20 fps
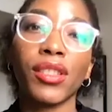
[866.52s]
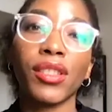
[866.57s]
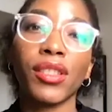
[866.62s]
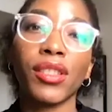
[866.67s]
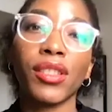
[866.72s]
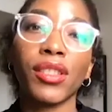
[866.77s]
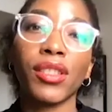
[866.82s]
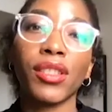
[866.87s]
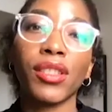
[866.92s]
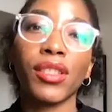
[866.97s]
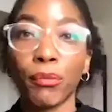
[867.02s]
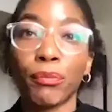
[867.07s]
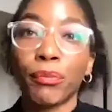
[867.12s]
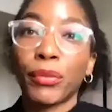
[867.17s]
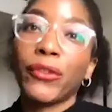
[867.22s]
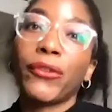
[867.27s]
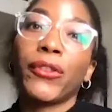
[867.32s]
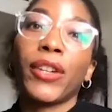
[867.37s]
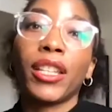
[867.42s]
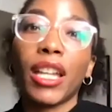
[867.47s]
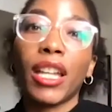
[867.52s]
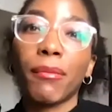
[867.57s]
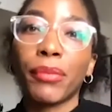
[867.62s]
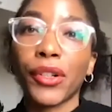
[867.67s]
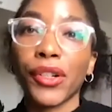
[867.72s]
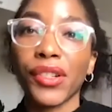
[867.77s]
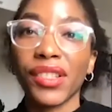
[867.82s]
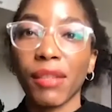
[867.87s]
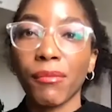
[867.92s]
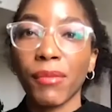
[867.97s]
they'll prefer that
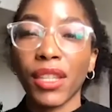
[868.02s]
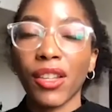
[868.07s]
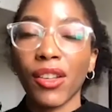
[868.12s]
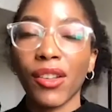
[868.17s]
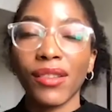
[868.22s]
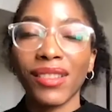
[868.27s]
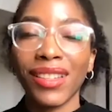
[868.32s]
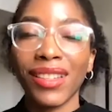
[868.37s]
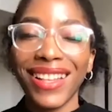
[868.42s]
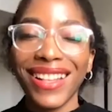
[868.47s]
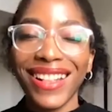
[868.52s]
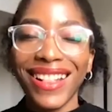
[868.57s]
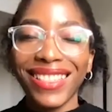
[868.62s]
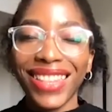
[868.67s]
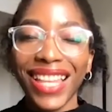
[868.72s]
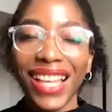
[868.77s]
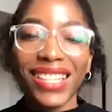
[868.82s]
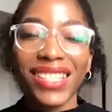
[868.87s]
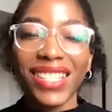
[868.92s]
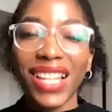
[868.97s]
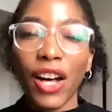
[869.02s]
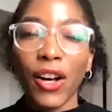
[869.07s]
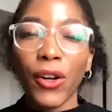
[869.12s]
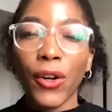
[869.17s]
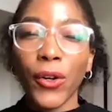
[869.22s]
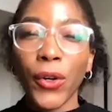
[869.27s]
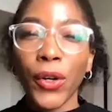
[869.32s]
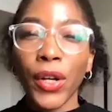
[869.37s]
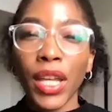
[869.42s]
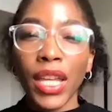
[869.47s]
person, because that's
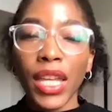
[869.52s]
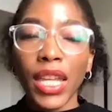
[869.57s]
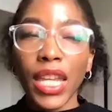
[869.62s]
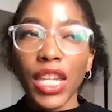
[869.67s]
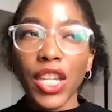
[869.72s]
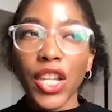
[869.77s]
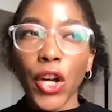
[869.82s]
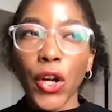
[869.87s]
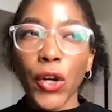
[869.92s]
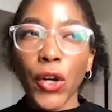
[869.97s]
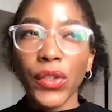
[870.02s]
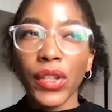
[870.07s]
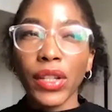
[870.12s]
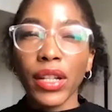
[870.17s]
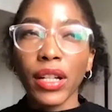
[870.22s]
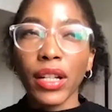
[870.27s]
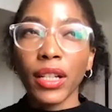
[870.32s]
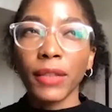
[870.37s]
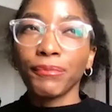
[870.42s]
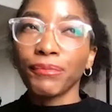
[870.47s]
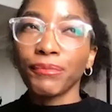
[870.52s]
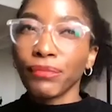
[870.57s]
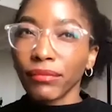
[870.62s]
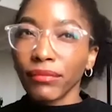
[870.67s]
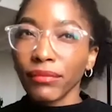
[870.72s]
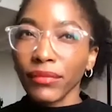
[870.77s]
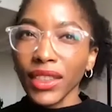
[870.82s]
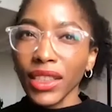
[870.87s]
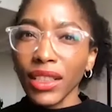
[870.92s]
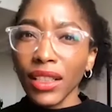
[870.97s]
how the
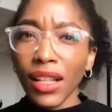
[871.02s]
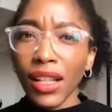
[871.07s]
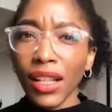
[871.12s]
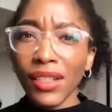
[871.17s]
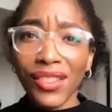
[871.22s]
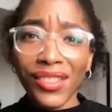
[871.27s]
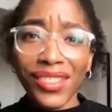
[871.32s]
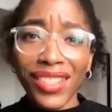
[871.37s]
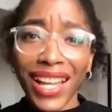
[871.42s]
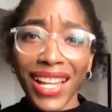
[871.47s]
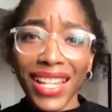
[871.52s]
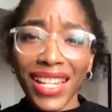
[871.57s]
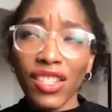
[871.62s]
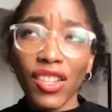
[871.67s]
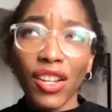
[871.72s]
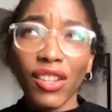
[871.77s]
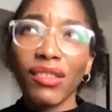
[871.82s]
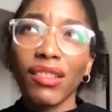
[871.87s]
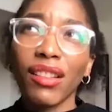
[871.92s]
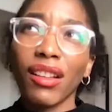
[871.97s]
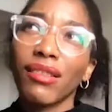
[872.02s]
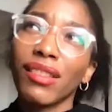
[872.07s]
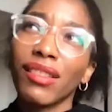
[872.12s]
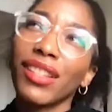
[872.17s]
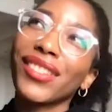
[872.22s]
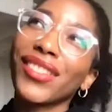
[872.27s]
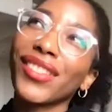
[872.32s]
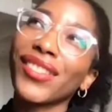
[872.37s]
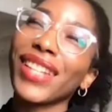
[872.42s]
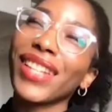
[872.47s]
society,
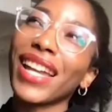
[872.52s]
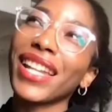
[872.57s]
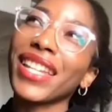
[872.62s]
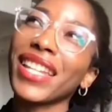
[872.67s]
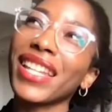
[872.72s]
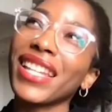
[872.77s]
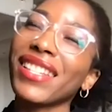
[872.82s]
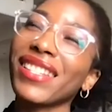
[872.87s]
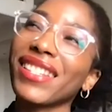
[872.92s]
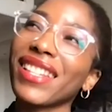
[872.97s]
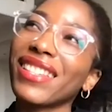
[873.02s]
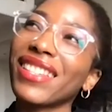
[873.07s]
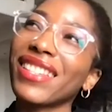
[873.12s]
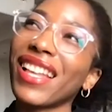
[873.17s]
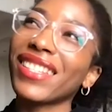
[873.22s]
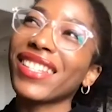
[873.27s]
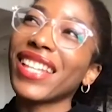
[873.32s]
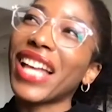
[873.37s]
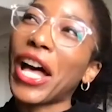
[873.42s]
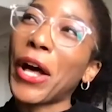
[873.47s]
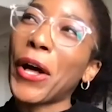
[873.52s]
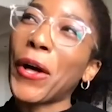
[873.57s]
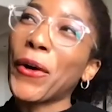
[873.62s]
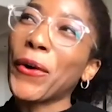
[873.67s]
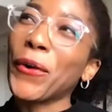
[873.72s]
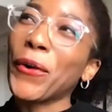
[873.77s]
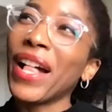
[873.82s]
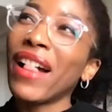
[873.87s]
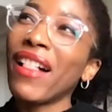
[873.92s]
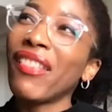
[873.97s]
not society, is that's
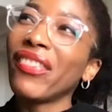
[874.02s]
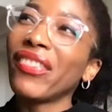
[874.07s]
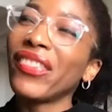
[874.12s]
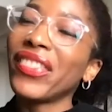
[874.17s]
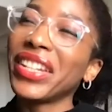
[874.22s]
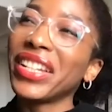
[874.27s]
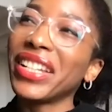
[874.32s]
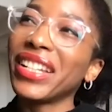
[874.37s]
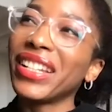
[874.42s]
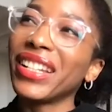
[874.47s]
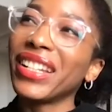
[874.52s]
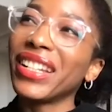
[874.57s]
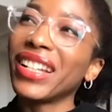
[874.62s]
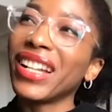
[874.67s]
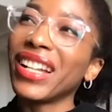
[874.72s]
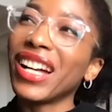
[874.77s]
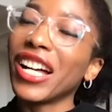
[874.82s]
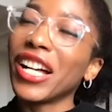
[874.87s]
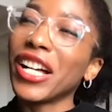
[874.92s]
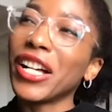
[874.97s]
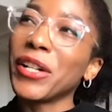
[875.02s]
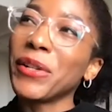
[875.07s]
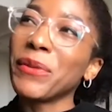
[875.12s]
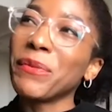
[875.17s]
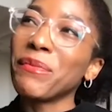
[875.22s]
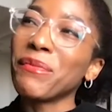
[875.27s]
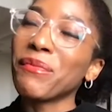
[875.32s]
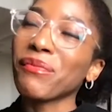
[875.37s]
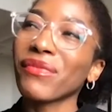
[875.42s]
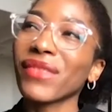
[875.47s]
how the
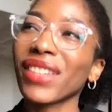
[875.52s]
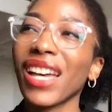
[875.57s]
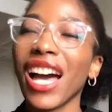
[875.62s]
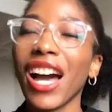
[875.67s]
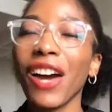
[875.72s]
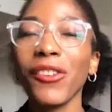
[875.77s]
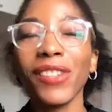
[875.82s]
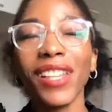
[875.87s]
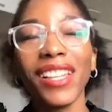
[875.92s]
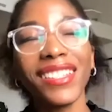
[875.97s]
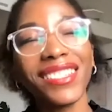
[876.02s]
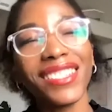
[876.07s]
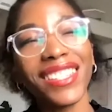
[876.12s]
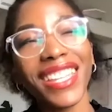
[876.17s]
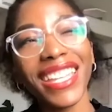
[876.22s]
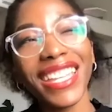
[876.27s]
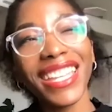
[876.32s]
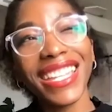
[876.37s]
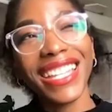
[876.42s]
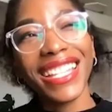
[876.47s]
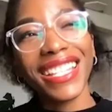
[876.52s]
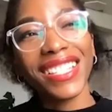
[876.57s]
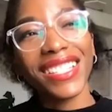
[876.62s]
how will I say it?